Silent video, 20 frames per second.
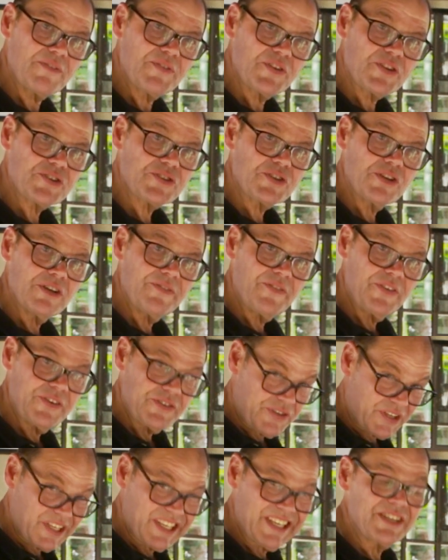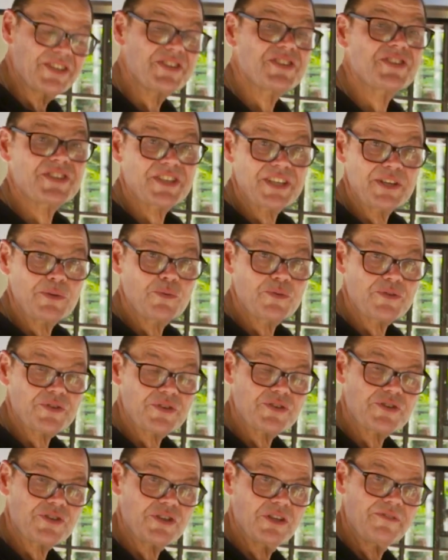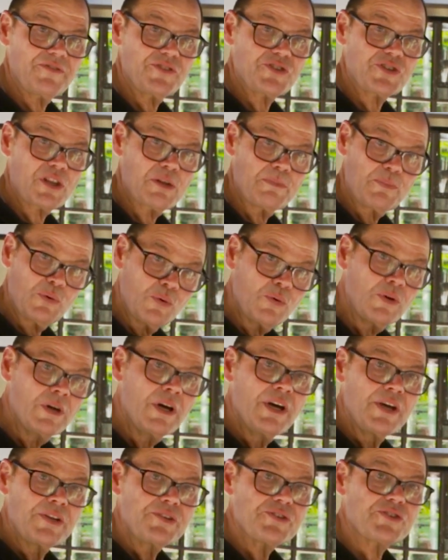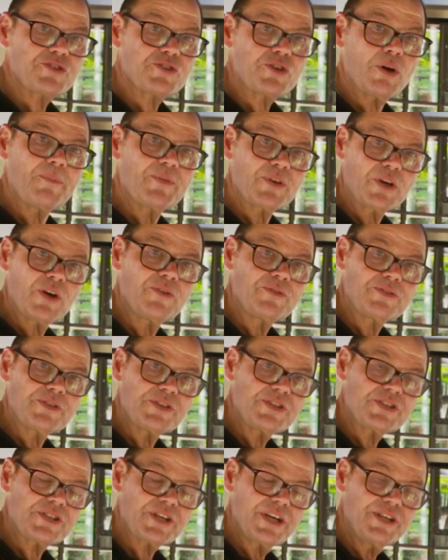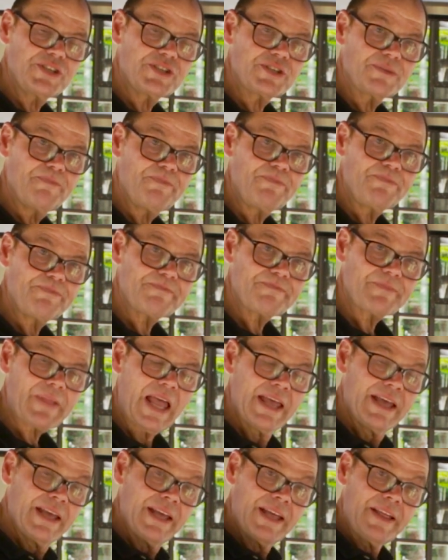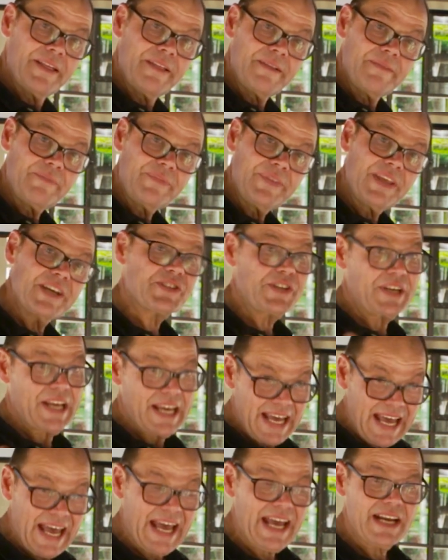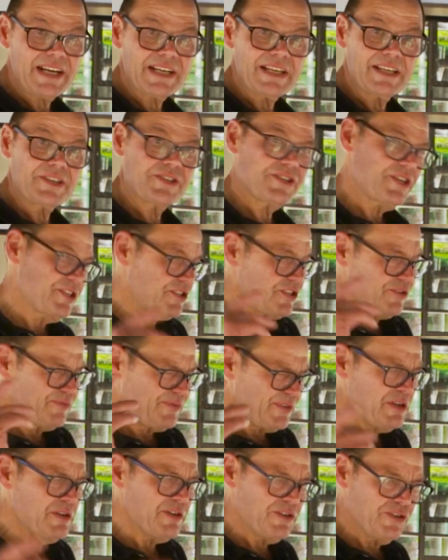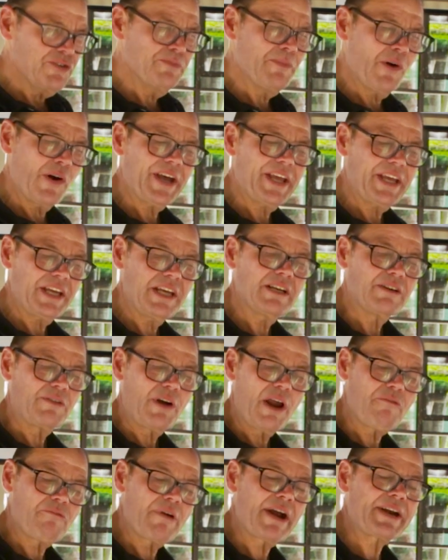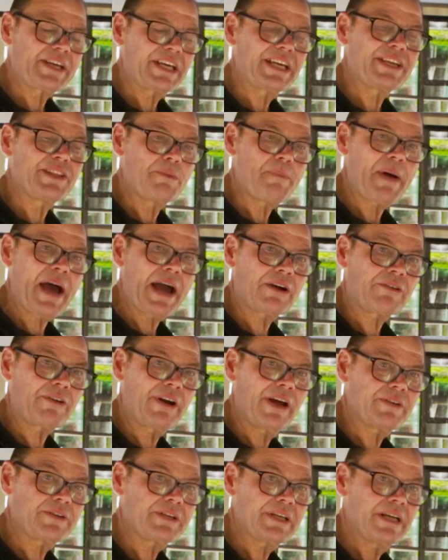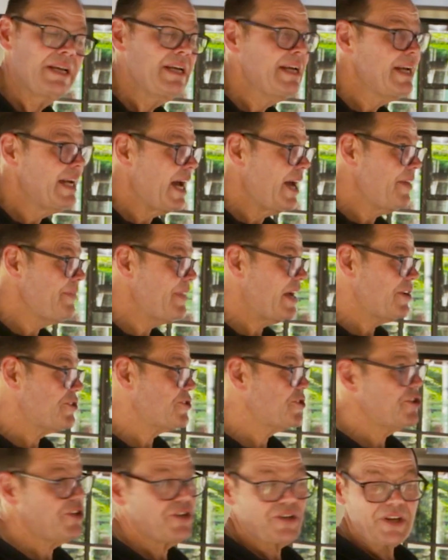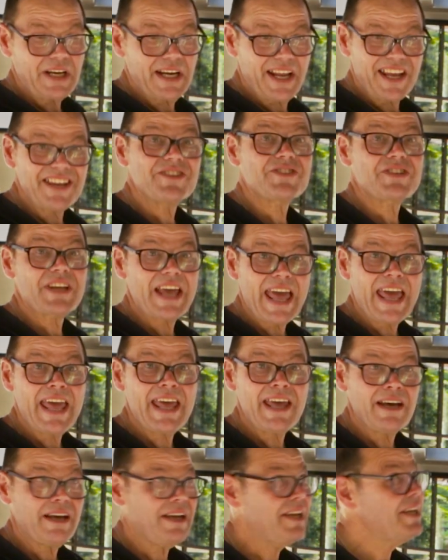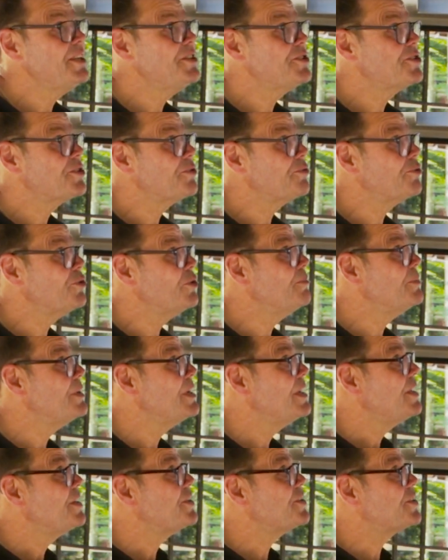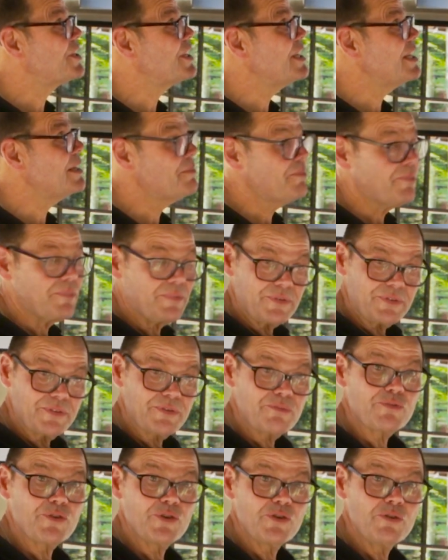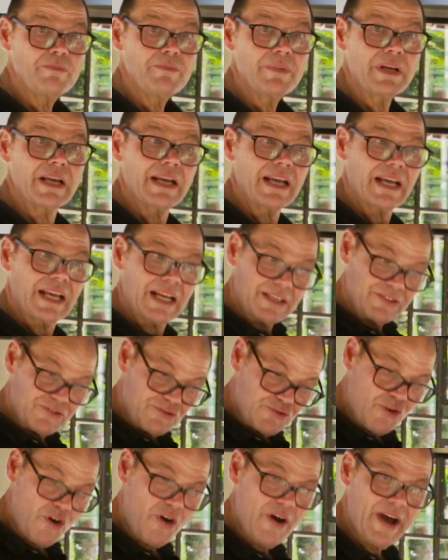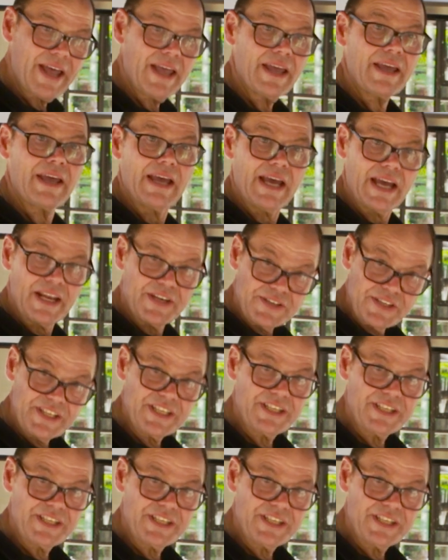over the surface and seals the surface of the pool to stop the condensation. There's an air handling system, you, you might hear it running in the background, and that circulates air into the room to keep the room dry and